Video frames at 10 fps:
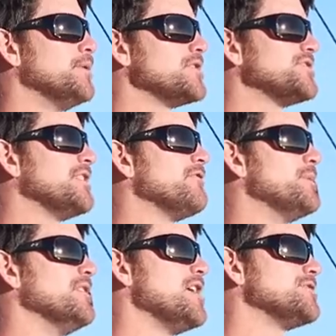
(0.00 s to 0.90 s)
Purchasing
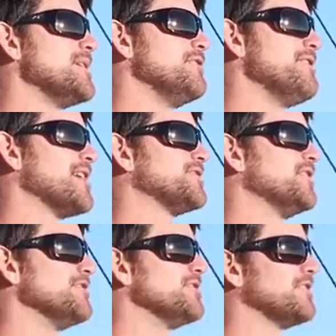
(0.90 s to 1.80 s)
from a large
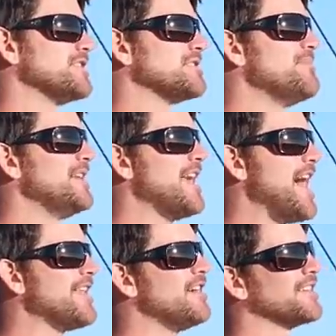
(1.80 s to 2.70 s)
manufacturer also gives us many
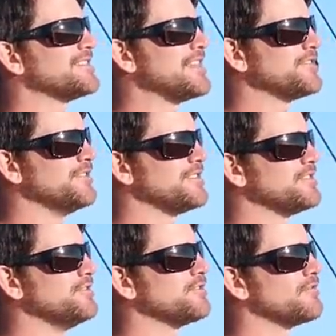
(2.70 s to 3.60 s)
add-on accessories
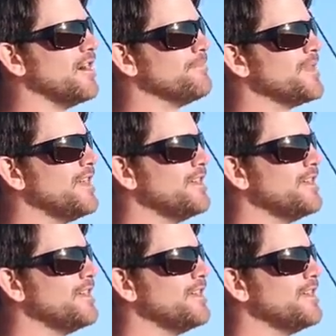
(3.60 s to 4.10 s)
to choose from,